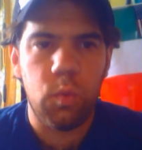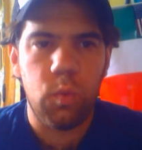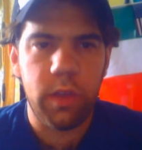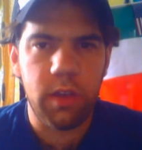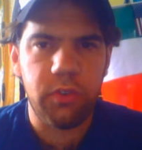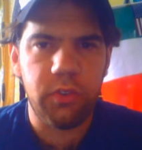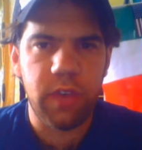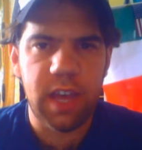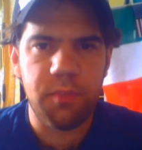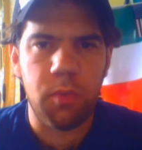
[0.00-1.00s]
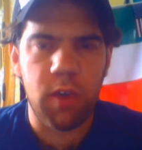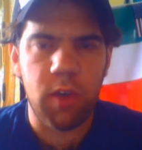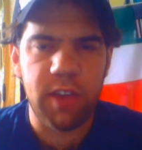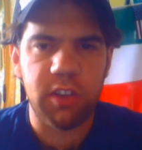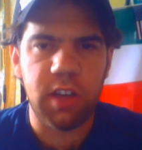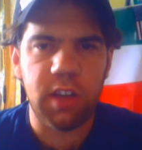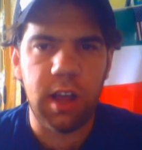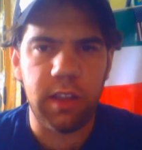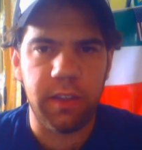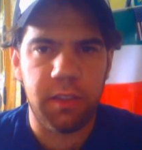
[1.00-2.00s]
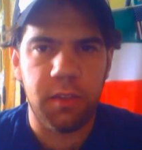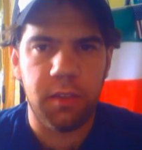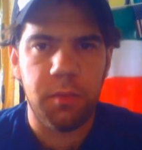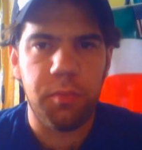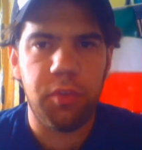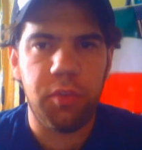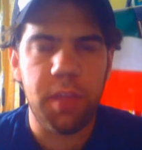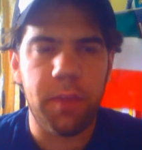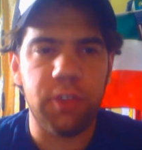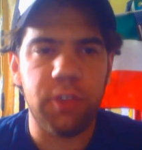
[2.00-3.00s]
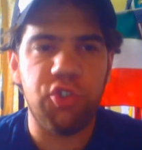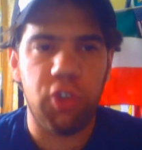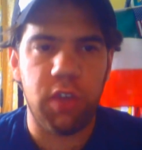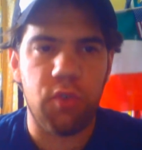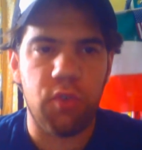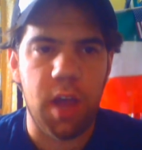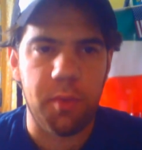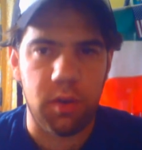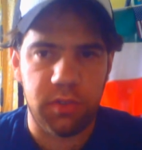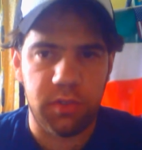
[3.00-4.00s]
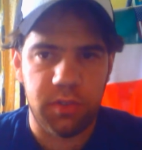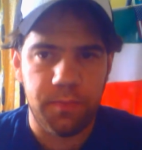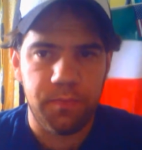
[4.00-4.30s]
We also have Miranda Collins, played by Julia Roberts,